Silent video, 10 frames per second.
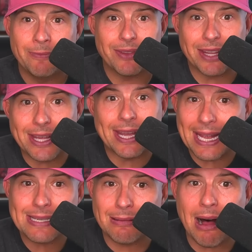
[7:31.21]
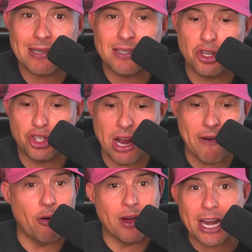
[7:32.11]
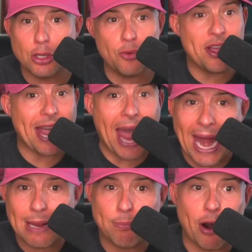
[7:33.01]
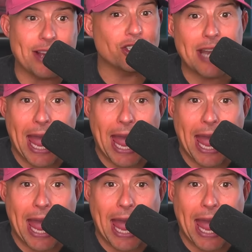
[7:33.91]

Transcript: It gets lost in the shuffle. And I do think adding Bryson,